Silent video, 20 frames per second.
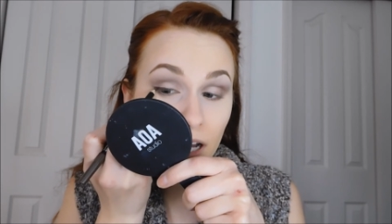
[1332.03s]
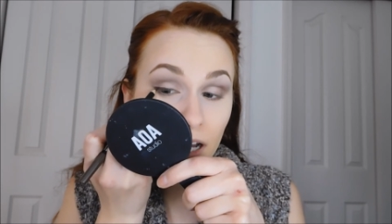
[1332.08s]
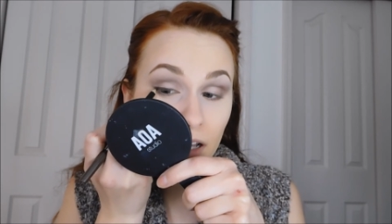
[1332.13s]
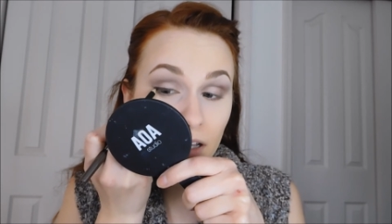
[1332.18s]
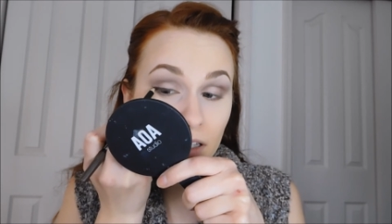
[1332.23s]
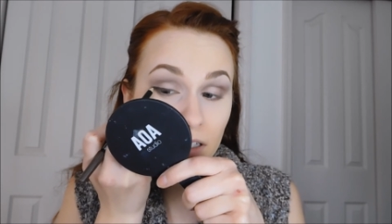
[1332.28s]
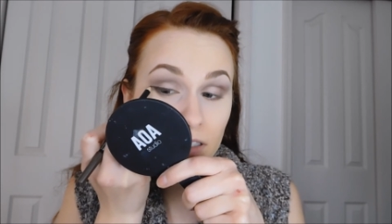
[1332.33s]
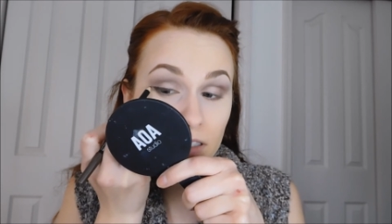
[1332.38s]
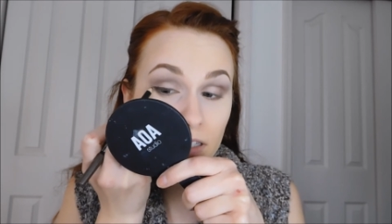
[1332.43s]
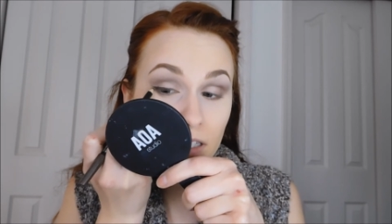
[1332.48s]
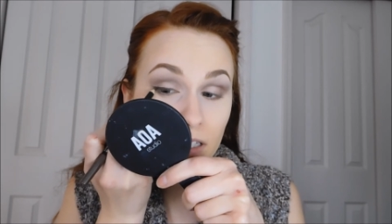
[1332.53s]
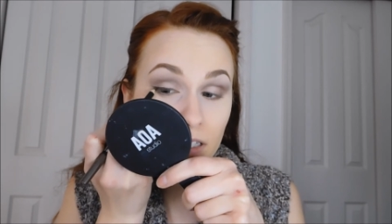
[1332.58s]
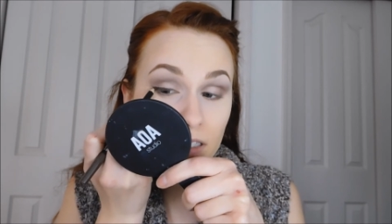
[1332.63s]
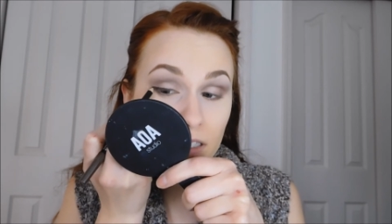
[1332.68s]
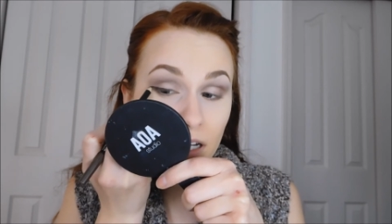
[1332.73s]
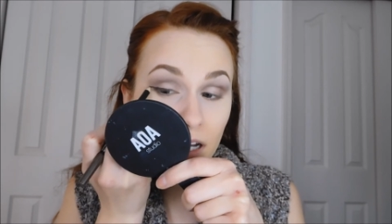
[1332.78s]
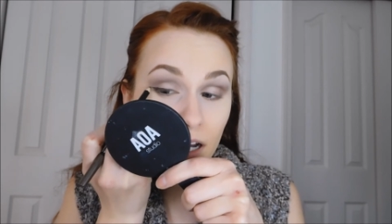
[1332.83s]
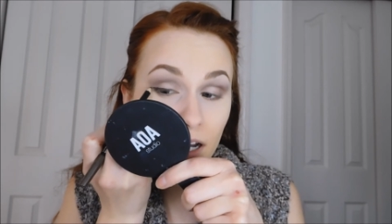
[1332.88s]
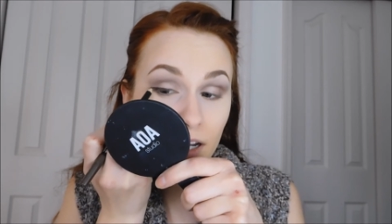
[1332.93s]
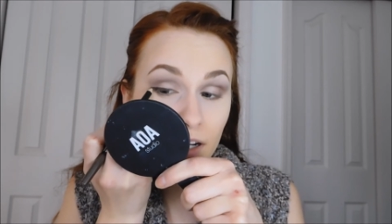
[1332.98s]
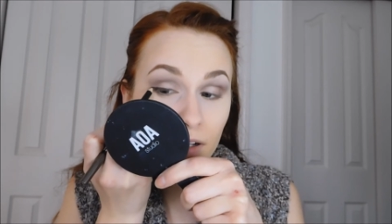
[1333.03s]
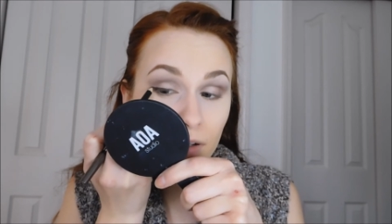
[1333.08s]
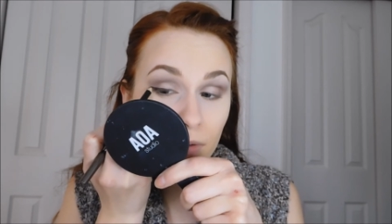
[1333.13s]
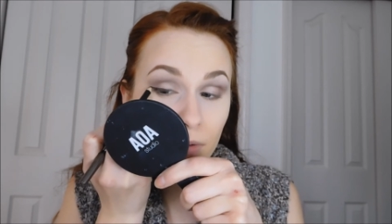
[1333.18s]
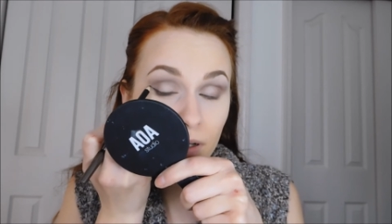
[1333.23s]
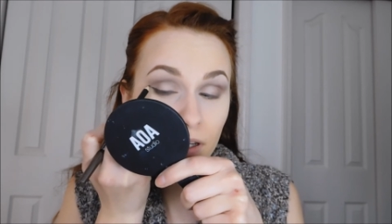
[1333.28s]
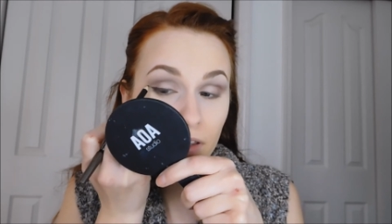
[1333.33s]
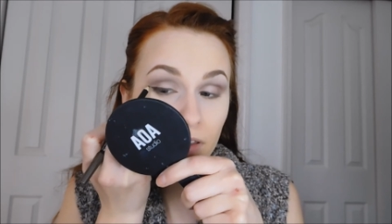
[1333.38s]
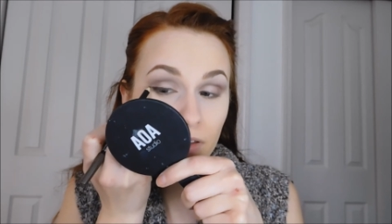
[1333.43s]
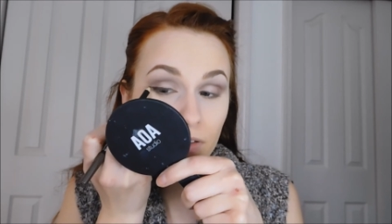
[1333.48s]
Alex the entire
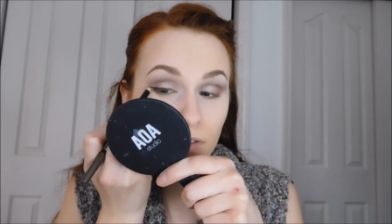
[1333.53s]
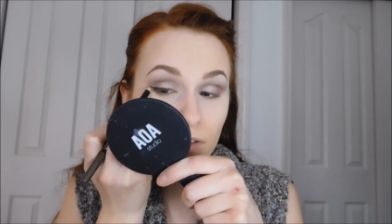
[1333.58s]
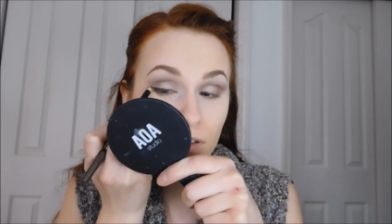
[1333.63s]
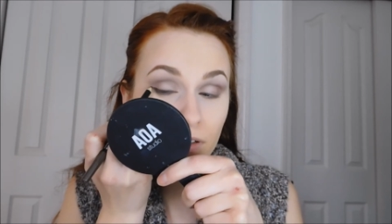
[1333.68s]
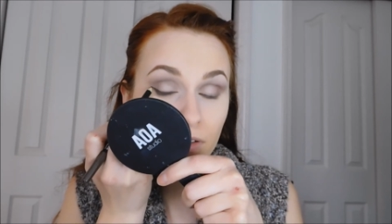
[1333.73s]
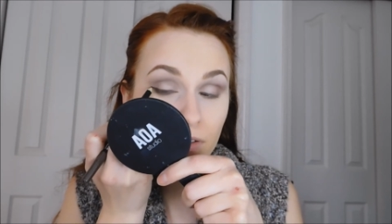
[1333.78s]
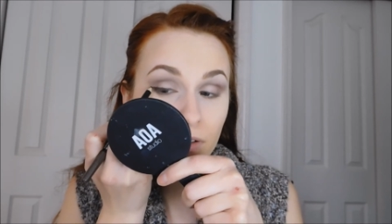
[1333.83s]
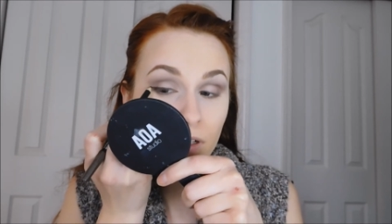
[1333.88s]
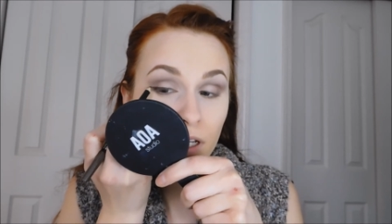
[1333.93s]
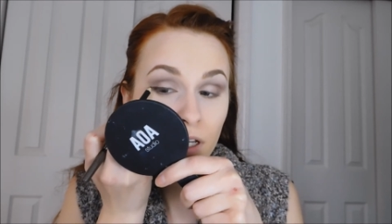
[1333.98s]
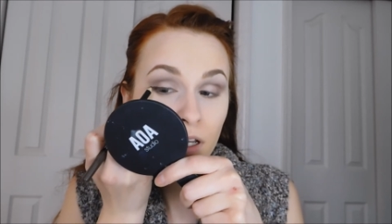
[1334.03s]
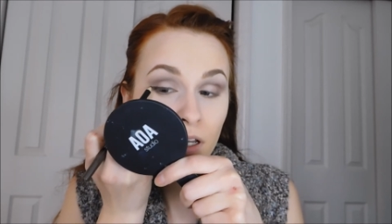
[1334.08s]
way through.